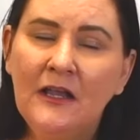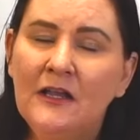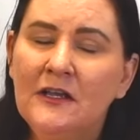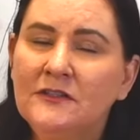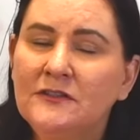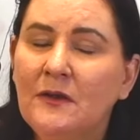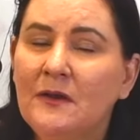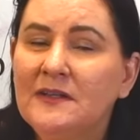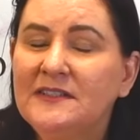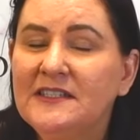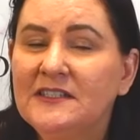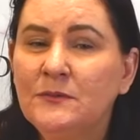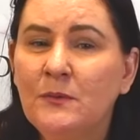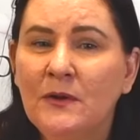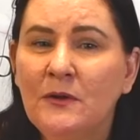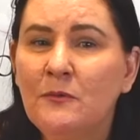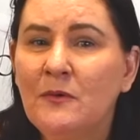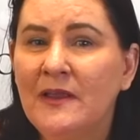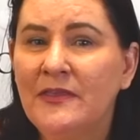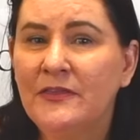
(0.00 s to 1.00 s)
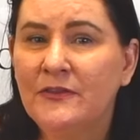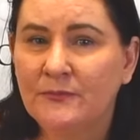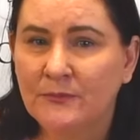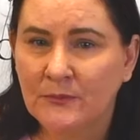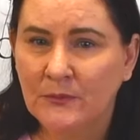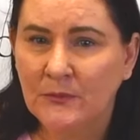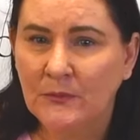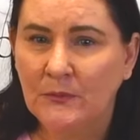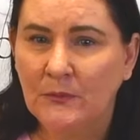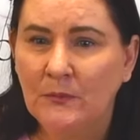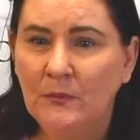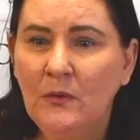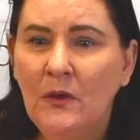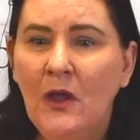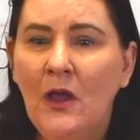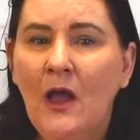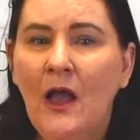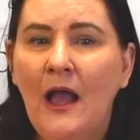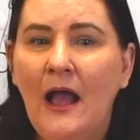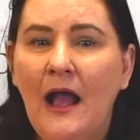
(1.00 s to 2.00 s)
So I just want to run
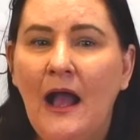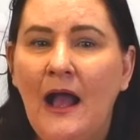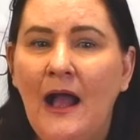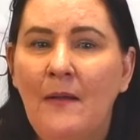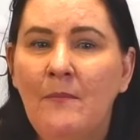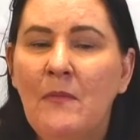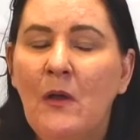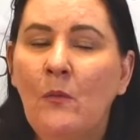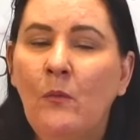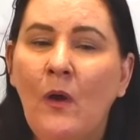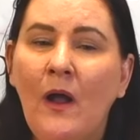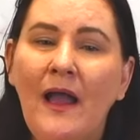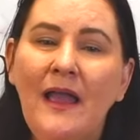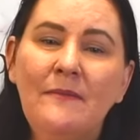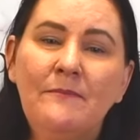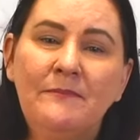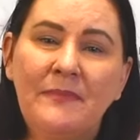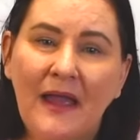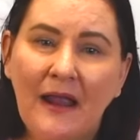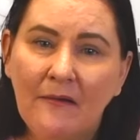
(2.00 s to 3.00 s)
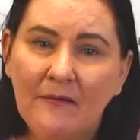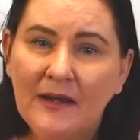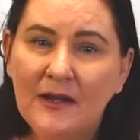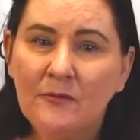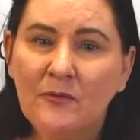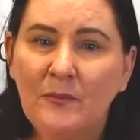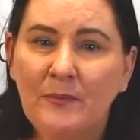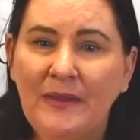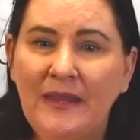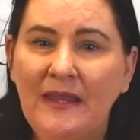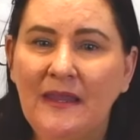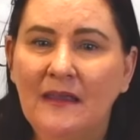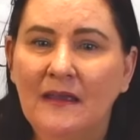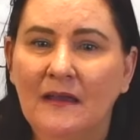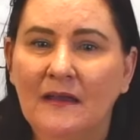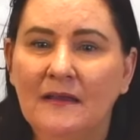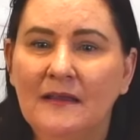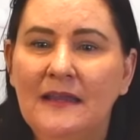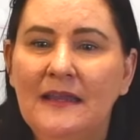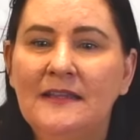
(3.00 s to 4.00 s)
through why barrier
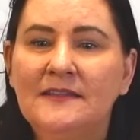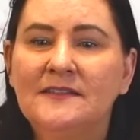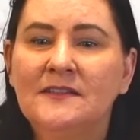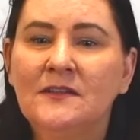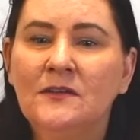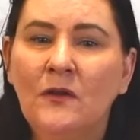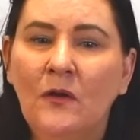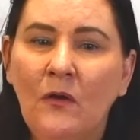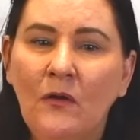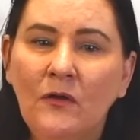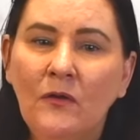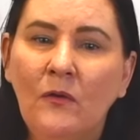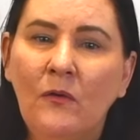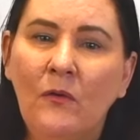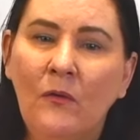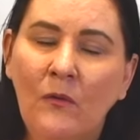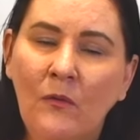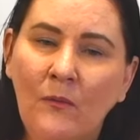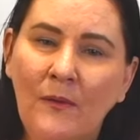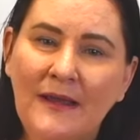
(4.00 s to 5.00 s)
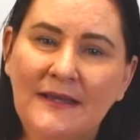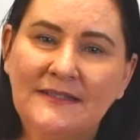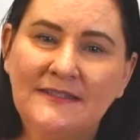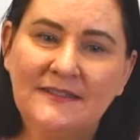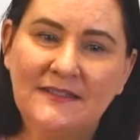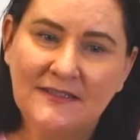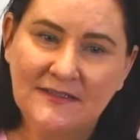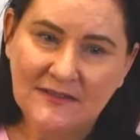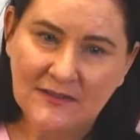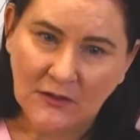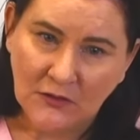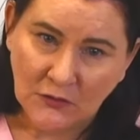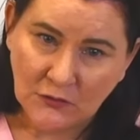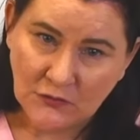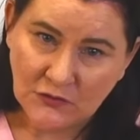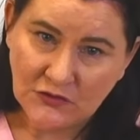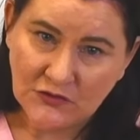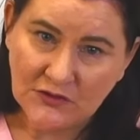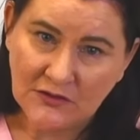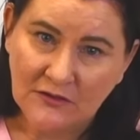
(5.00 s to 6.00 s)
repair is not always the
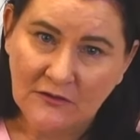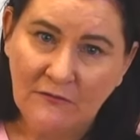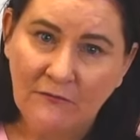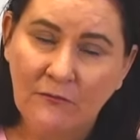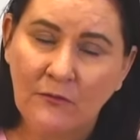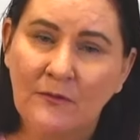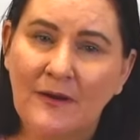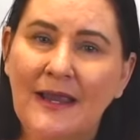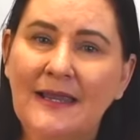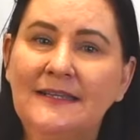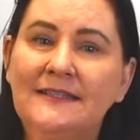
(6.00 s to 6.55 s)
solution for a